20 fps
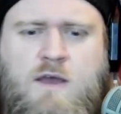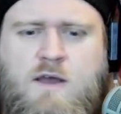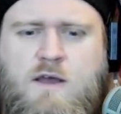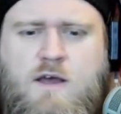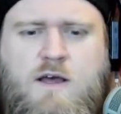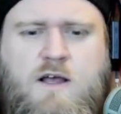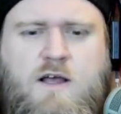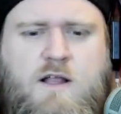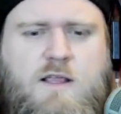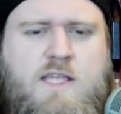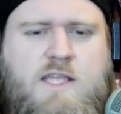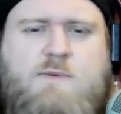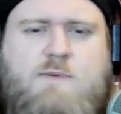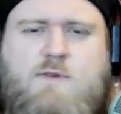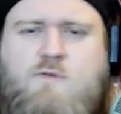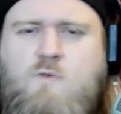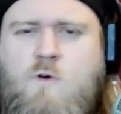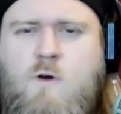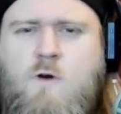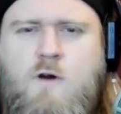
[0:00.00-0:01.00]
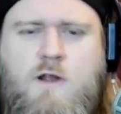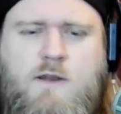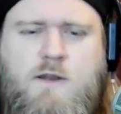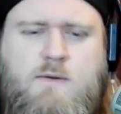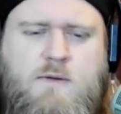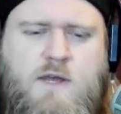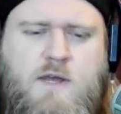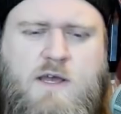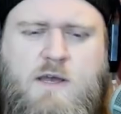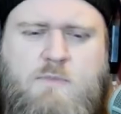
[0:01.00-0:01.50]
uh, Elizabeth
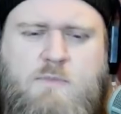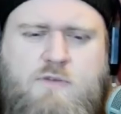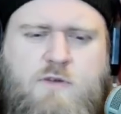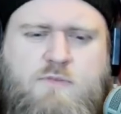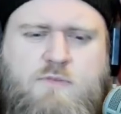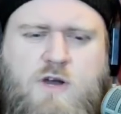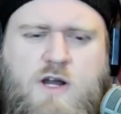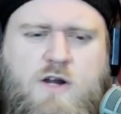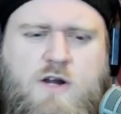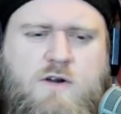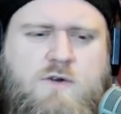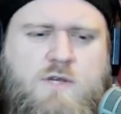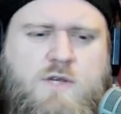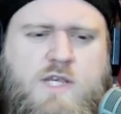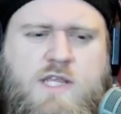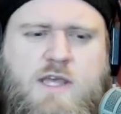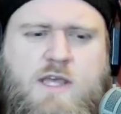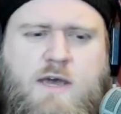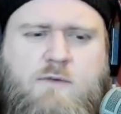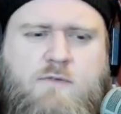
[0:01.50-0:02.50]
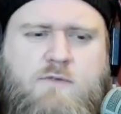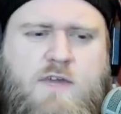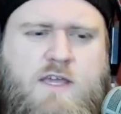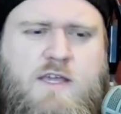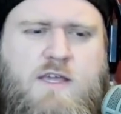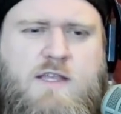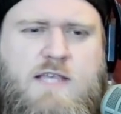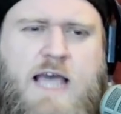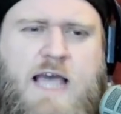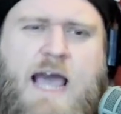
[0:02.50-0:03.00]
Warren uh, proposed that
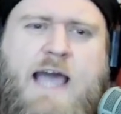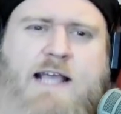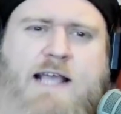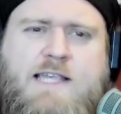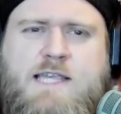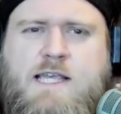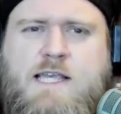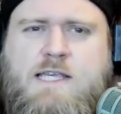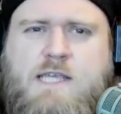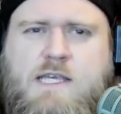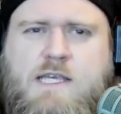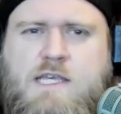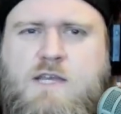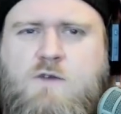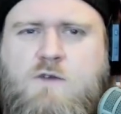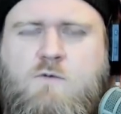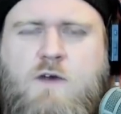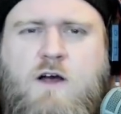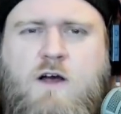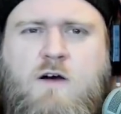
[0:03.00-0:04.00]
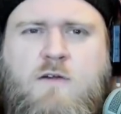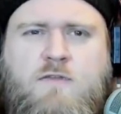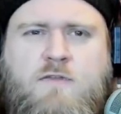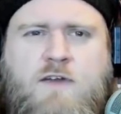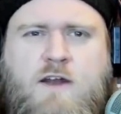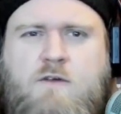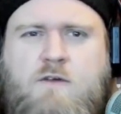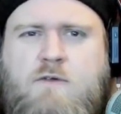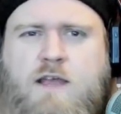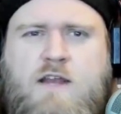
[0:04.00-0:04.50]
we tax existent wealth
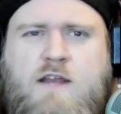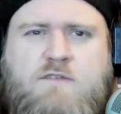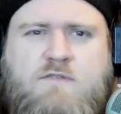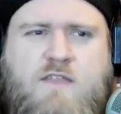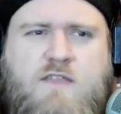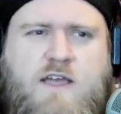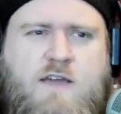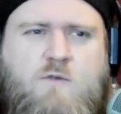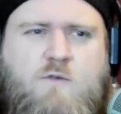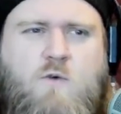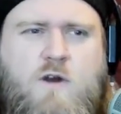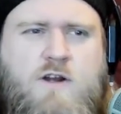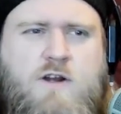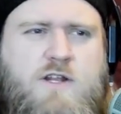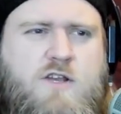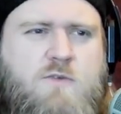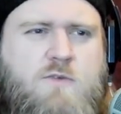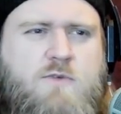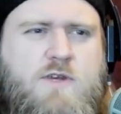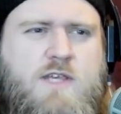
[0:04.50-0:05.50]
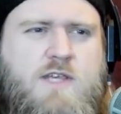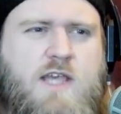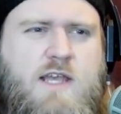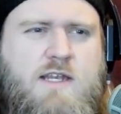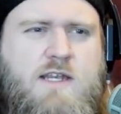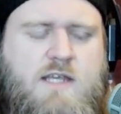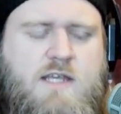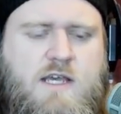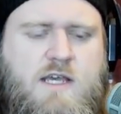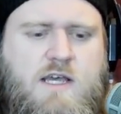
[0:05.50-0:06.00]
at a rate of like one or two
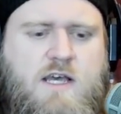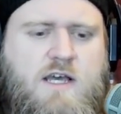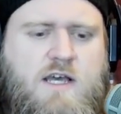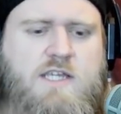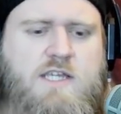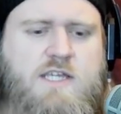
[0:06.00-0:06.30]
percent uh, a